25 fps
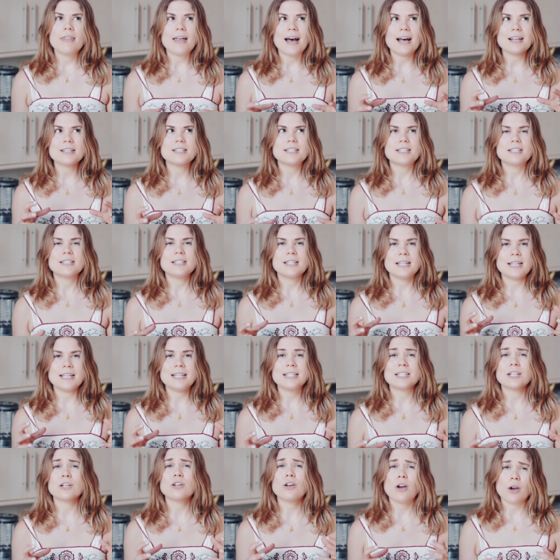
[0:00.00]
that
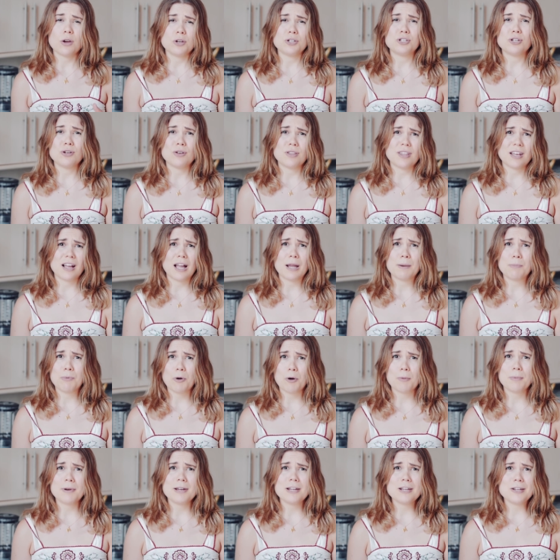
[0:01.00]
is a go-to thing. I
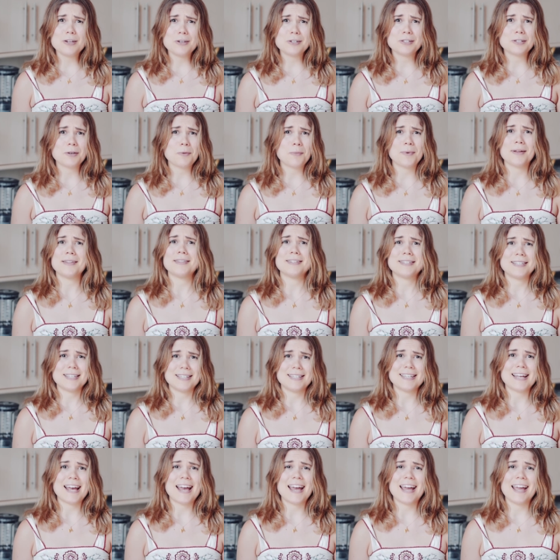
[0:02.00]
probably use it once a
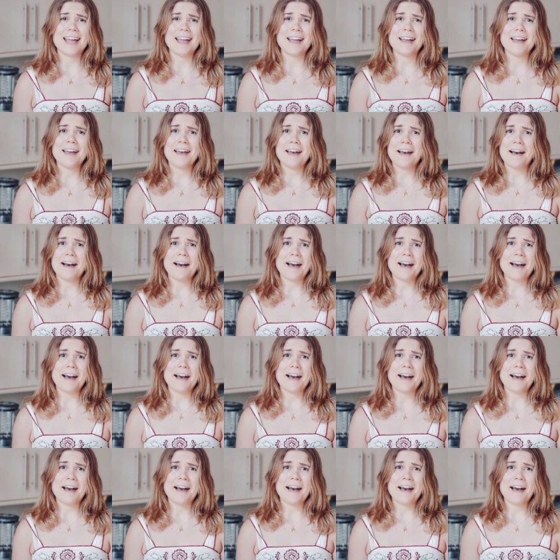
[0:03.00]
day.